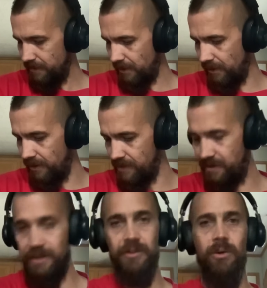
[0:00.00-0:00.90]
He's
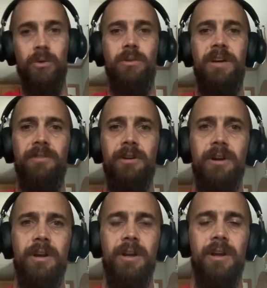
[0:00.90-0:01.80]
he's a total lover.
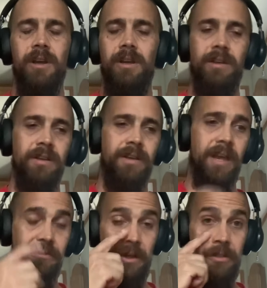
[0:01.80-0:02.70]
He
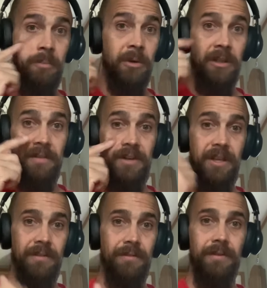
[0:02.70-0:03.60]
has nothing but love to
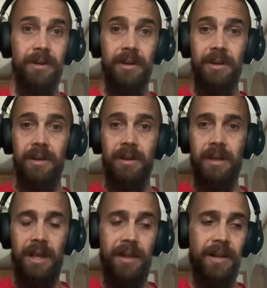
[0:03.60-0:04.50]
give,
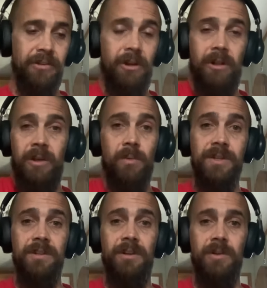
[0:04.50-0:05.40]
and that's all he
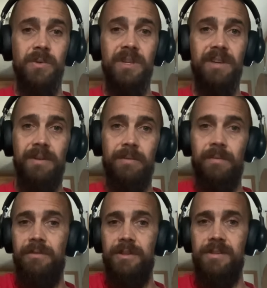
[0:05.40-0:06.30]
wants to do is give and
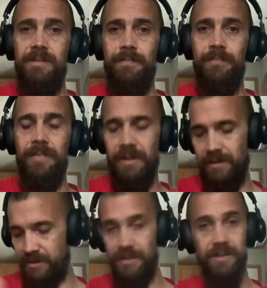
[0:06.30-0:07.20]
just
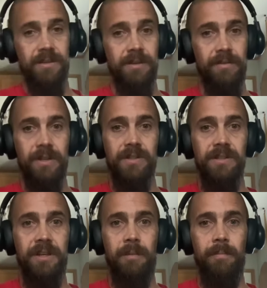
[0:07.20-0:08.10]
this is this is
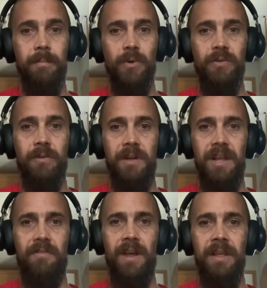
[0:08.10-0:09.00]
him most of the day.
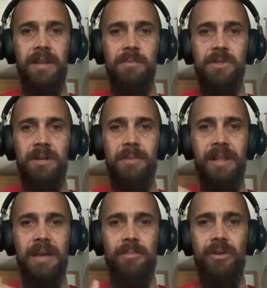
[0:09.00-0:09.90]
If I let him sit in my
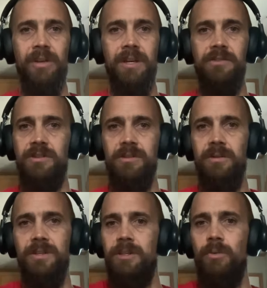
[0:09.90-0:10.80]
lap all day and just do
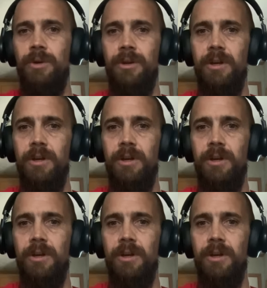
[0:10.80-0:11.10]
this, he would.